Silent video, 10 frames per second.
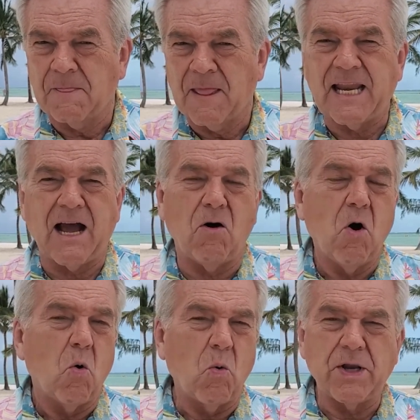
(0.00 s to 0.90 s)
Now,
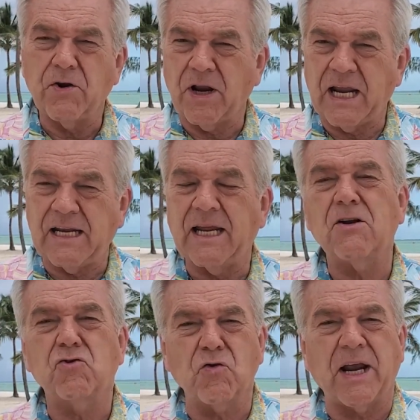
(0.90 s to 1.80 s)
when you're
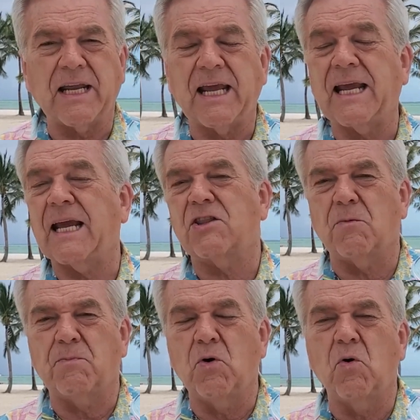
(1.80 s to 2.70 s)
eating, drinking at the
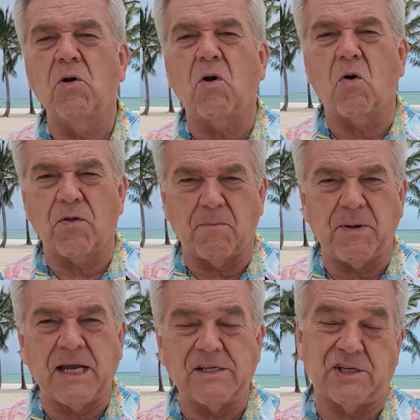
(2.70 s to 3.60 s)
pool or the
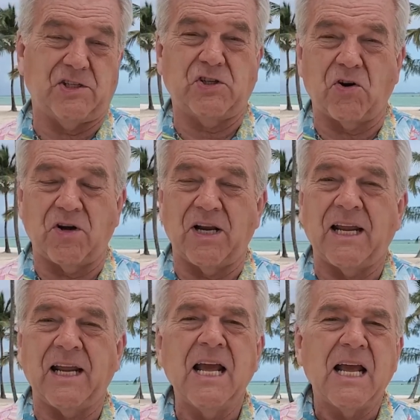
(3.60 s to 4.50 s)
beach, and
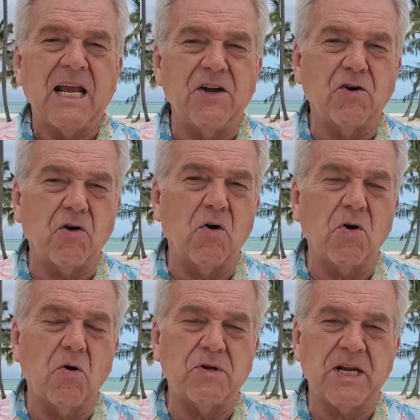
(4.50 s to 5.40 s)
certainly in your own
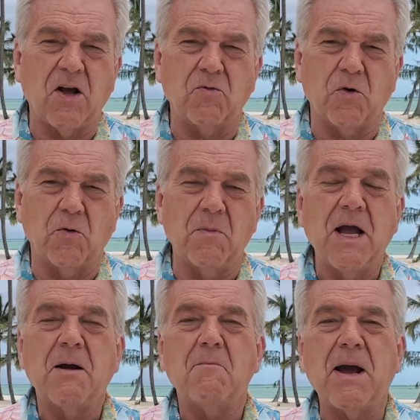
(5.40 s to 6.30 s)
hotel room,
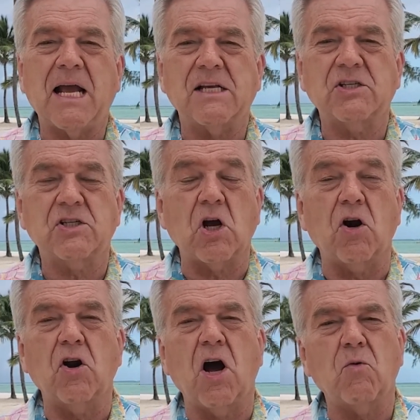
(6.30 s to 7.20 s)
masks are
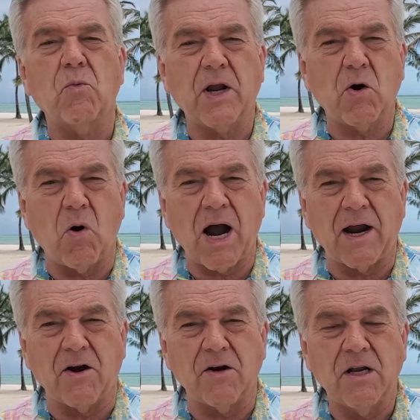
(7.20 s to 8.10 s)
not
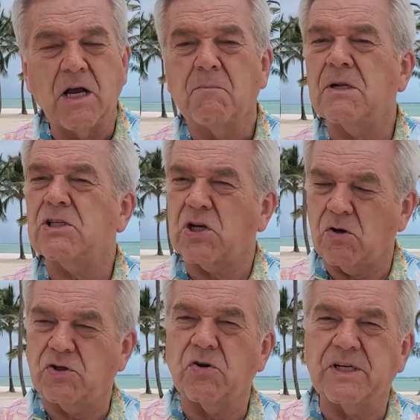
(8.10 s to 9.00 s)
required, but
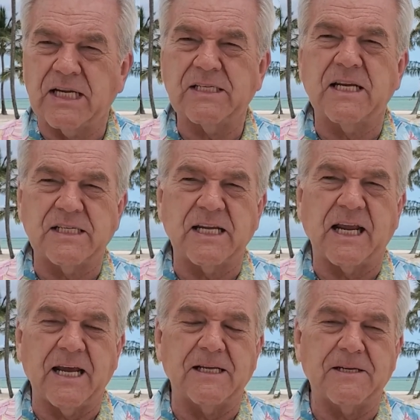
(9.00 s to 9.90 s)
social distancing
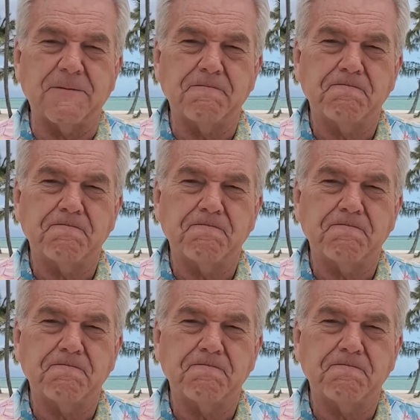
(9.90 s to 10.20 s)
is.